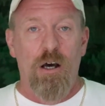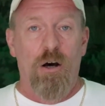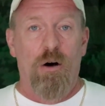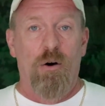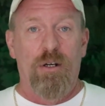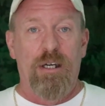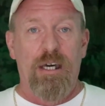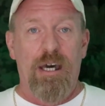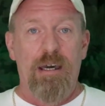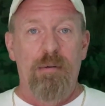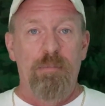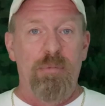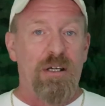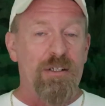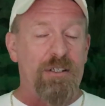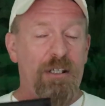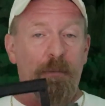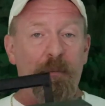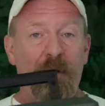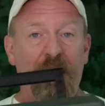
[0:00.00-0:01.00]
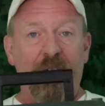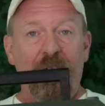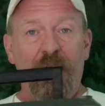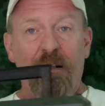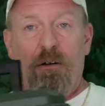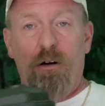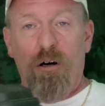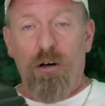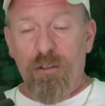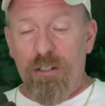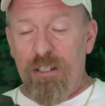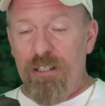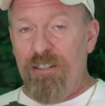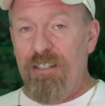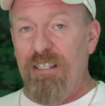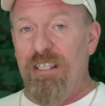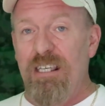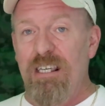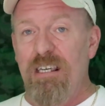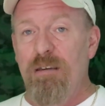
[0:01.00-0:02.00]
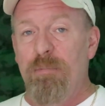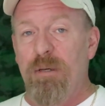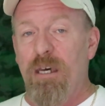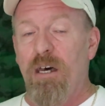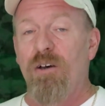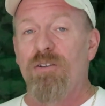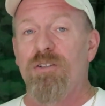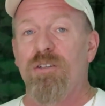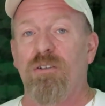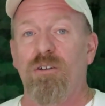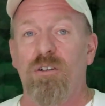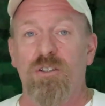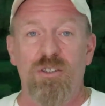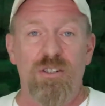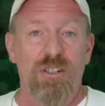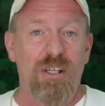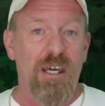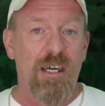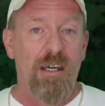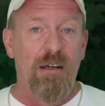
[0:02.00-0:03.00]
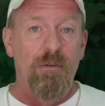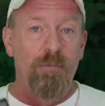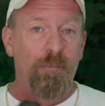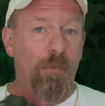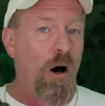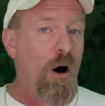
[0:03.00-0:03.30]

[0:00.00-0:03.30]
okay, because I've been getting all these emails and they're saying,